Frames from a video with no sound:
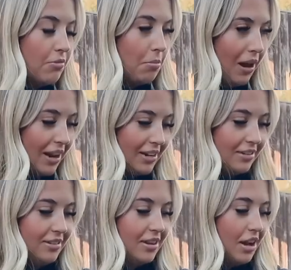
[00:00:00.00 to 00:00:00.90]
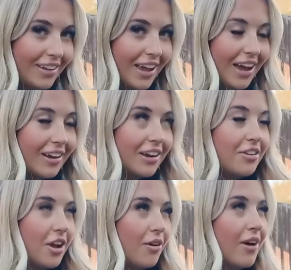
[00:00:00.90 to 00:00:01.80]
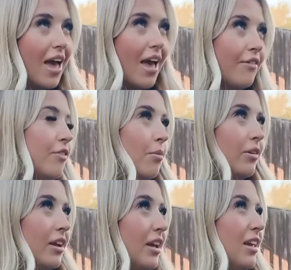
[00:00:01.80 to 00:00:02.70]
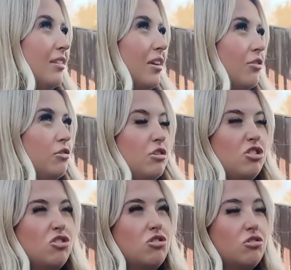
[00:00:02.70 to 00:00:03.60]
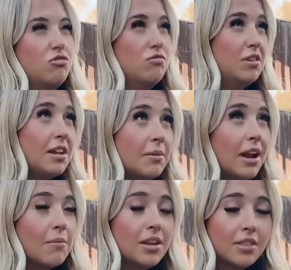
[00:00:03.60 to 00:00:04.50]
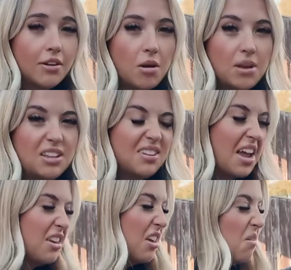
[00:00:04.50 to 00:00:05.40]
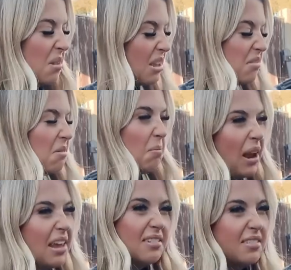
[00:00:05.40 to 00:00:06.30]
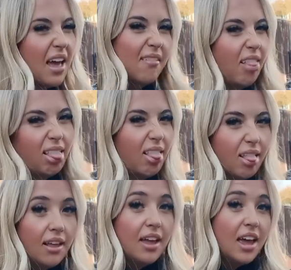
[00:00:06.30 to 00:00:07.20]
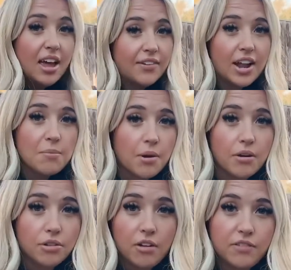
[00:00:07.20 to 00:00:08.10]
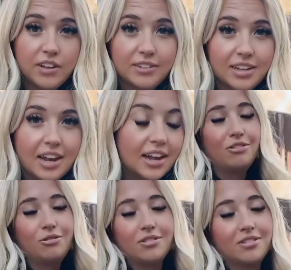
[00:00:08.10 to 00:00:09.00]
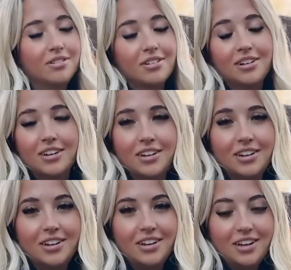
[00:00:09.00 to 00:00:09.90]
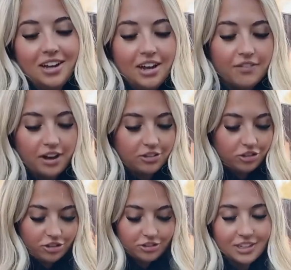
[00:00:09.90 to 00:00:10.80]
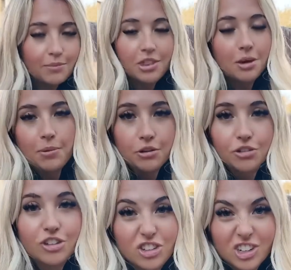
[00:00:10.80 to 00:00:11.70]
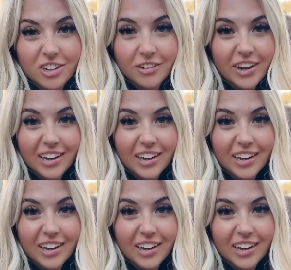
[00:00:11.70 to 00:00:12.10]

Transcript: replaced. And I know everybody is going to be screaming at me in the comments saying, you need to replace that. If it ain't broke, don't fix it. So, in fact, just give me the abuse, because you're going to do it